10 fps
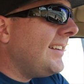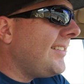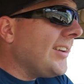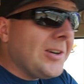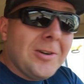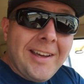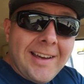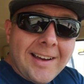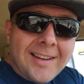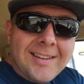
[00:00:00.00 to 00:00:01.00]
So
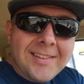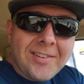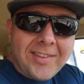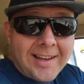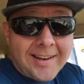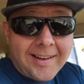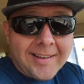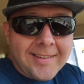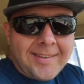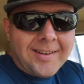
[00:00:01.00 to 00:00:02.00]
yeah, there's that, I
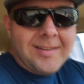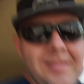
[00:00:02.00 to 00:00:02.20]
guess.